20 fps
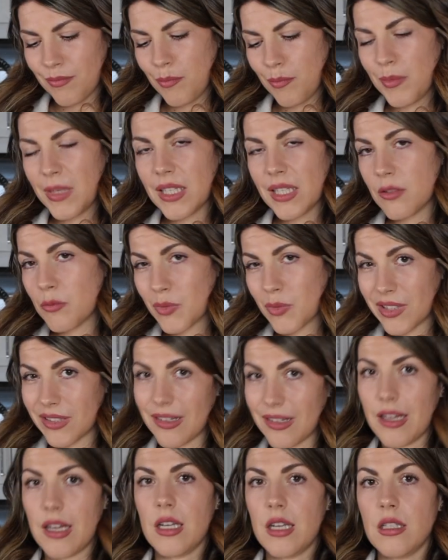
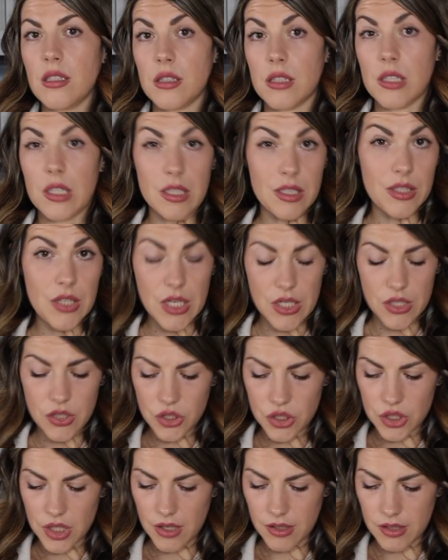medium-sized
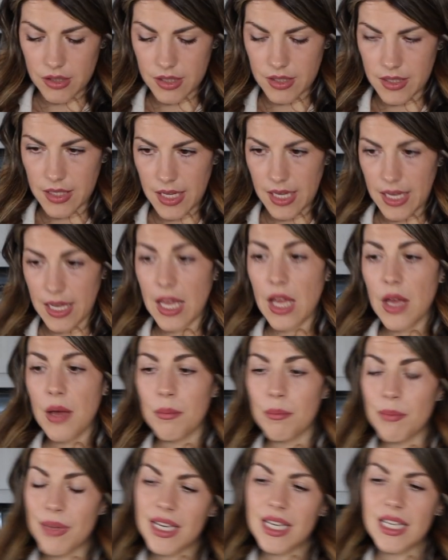dish, I'd say,
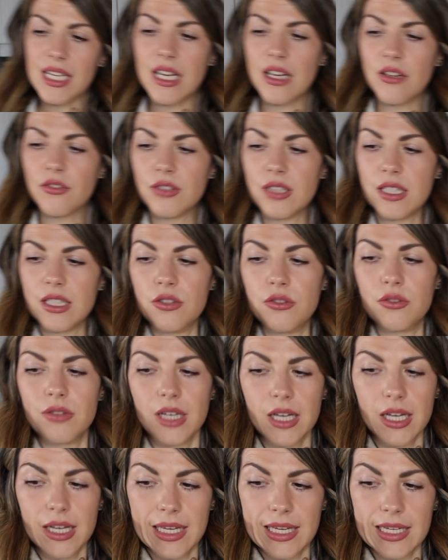big enough that you
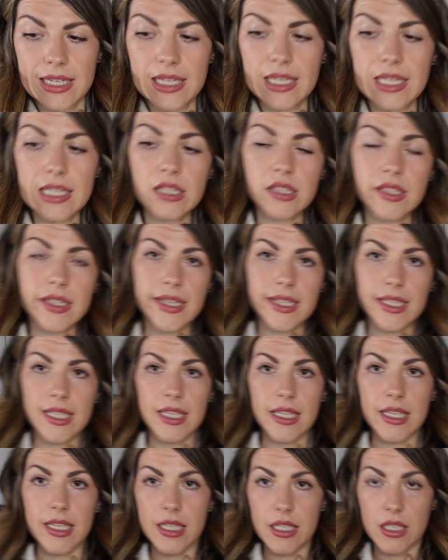can dunk
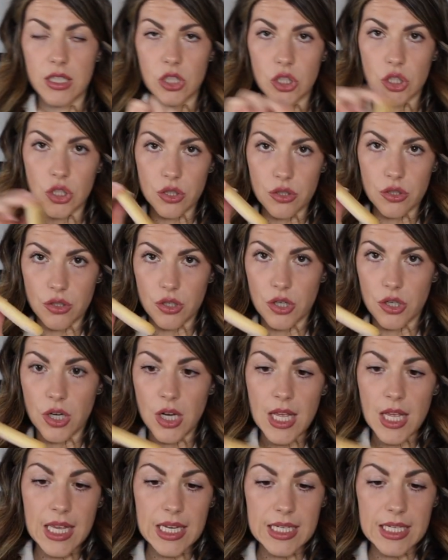in your
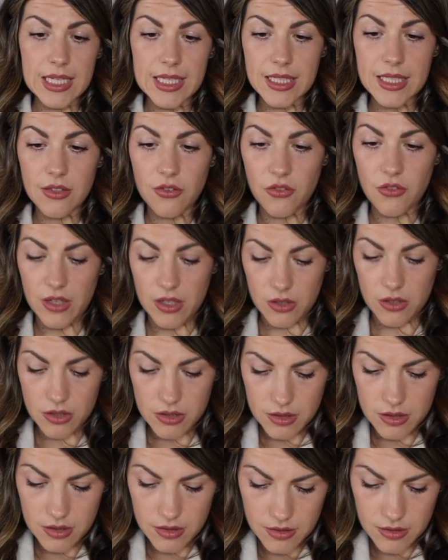
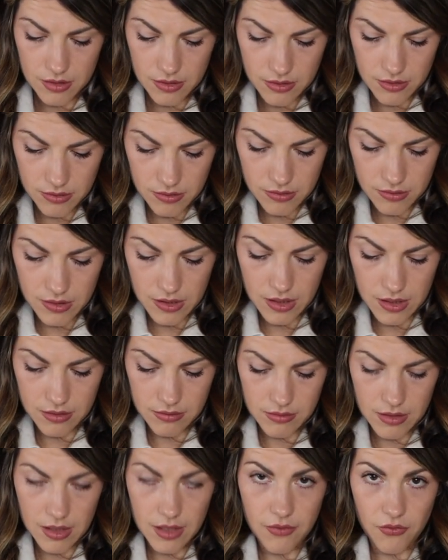ladyfingers. So see,
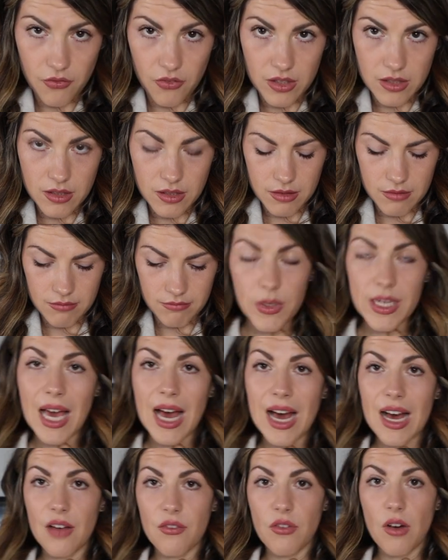it fits. We
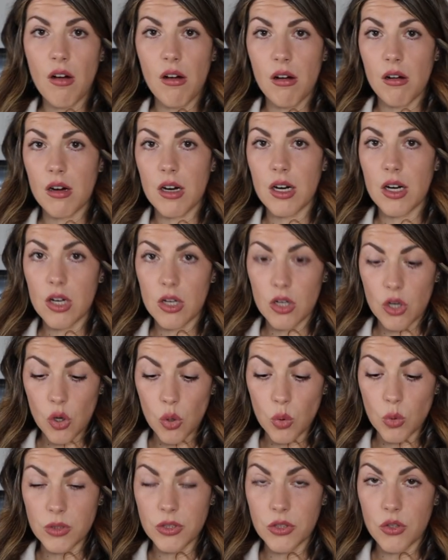have our
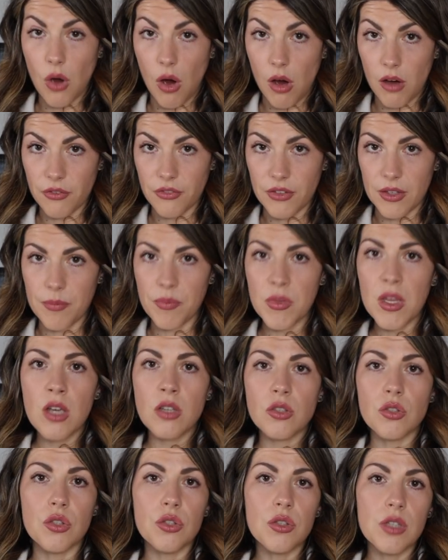cold coffee.
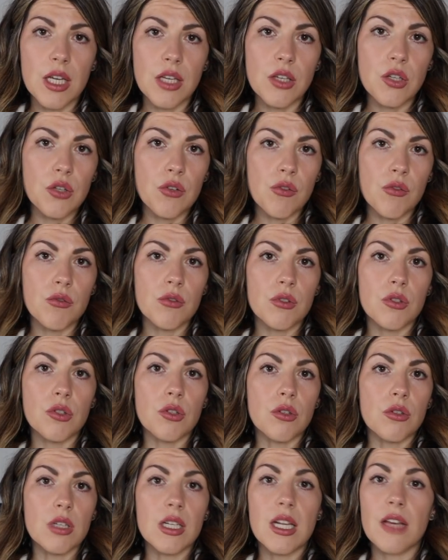So you can use
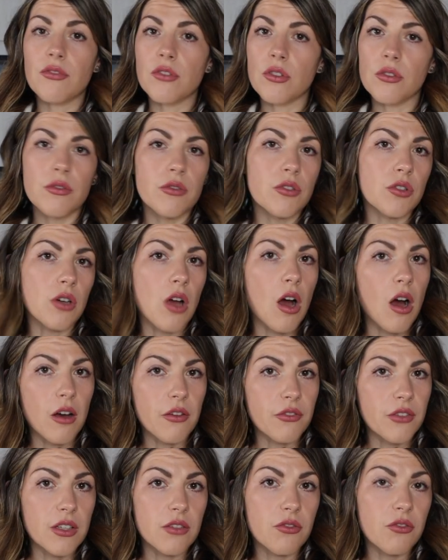your leftover
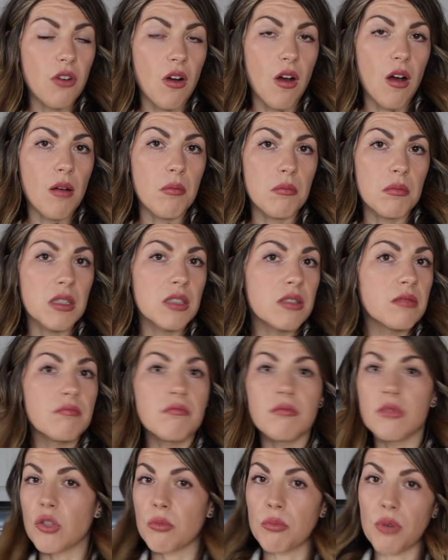coffee from
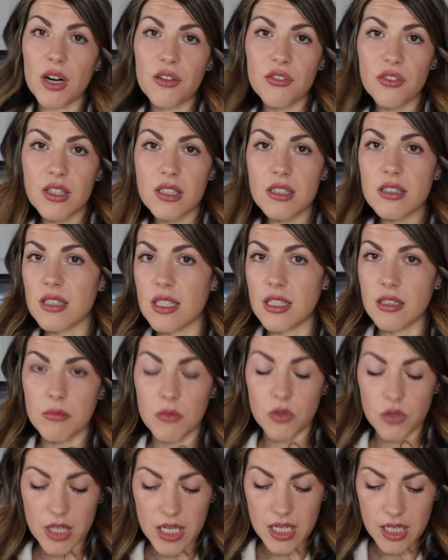your breakfast in the
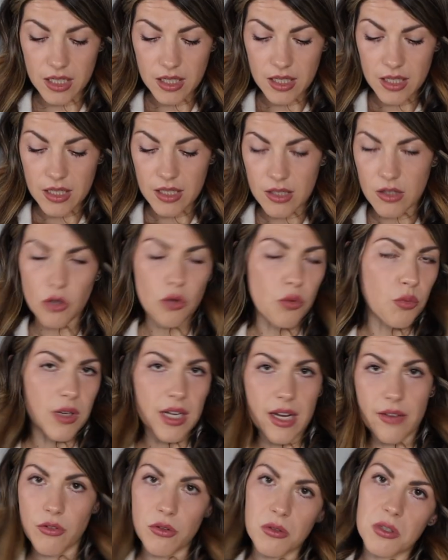morning or
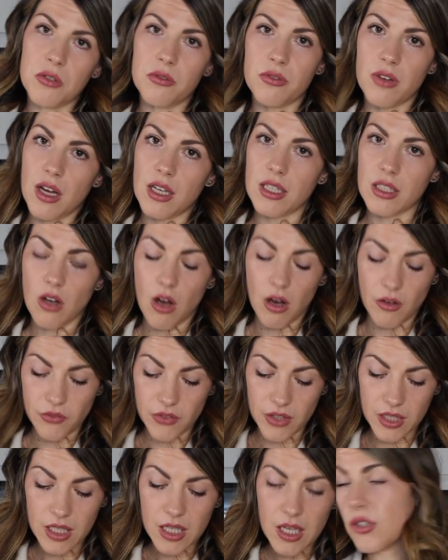whenever you've had
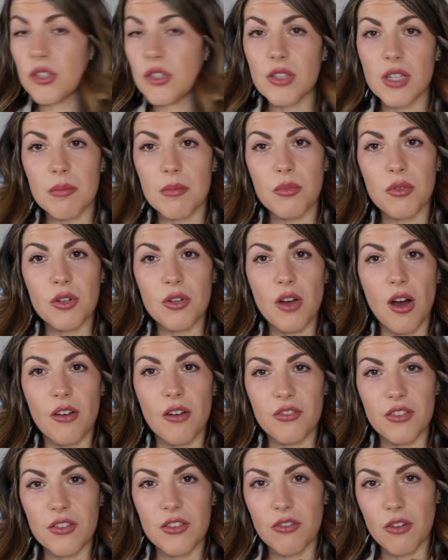coffee. Or you can brew
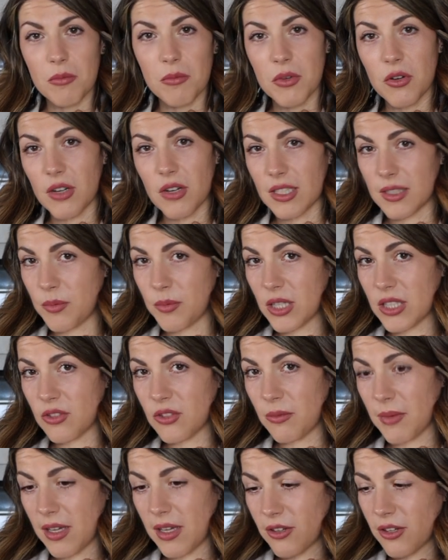coffee from your espresso
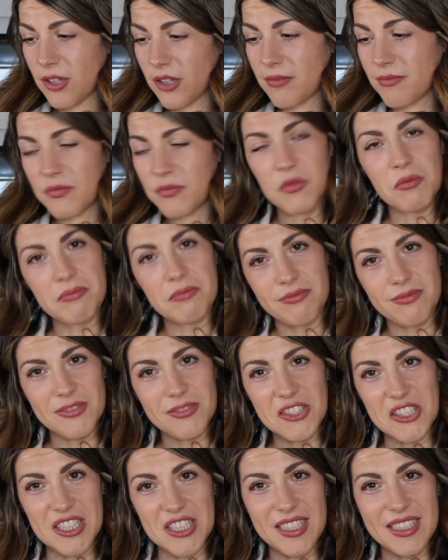maker.
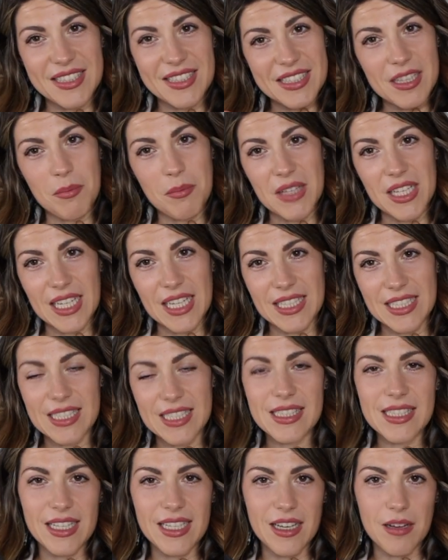Just something like
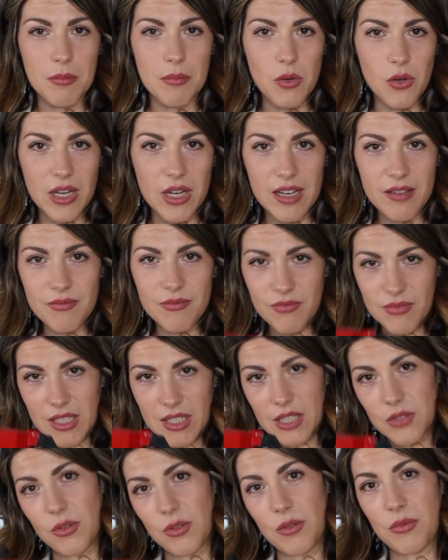this, like a mocha.
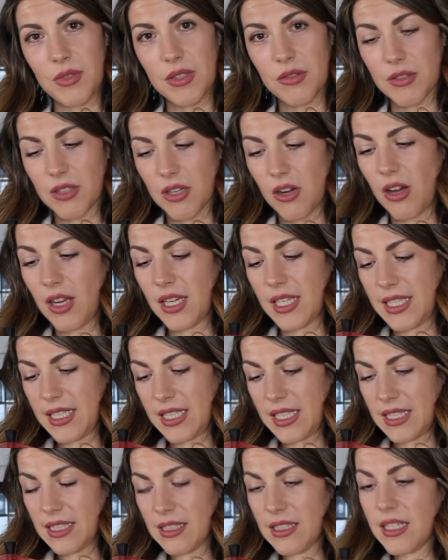That's what we would call it in
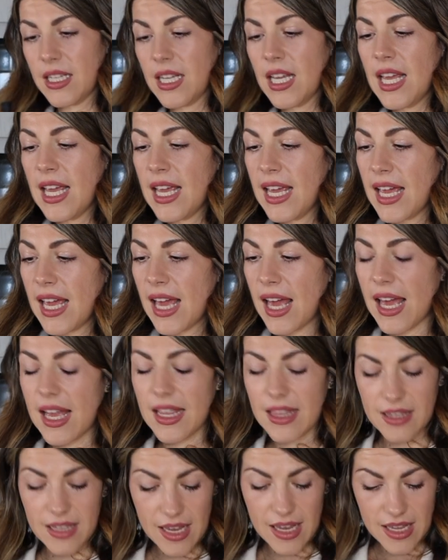Italy.
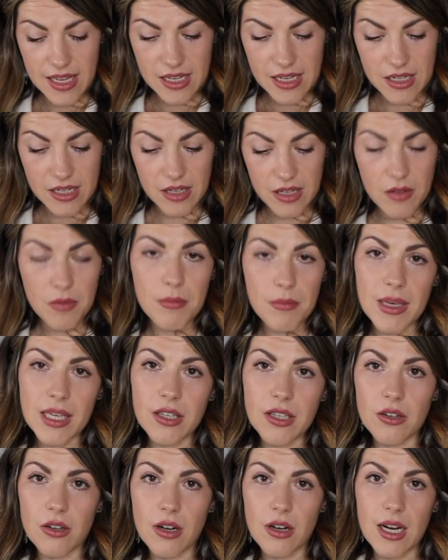And then make
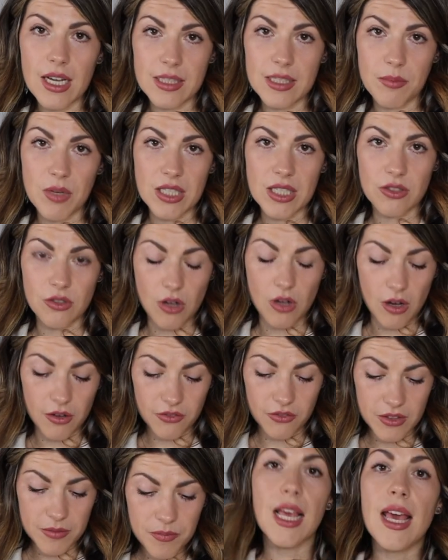your espresso
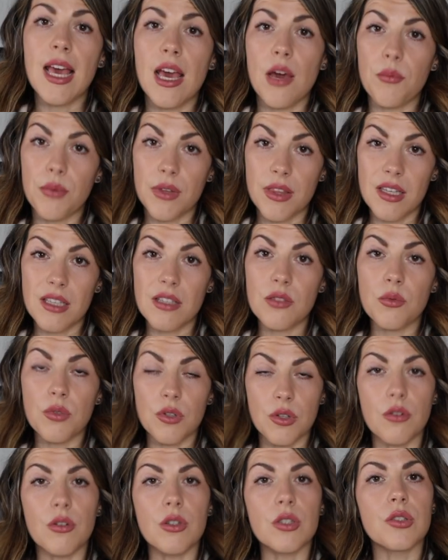coffee. And with this, we're
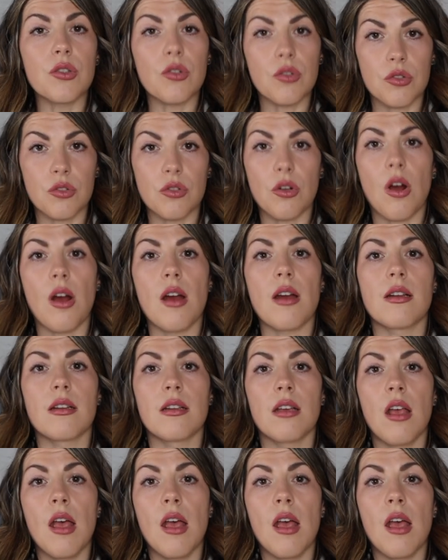going to start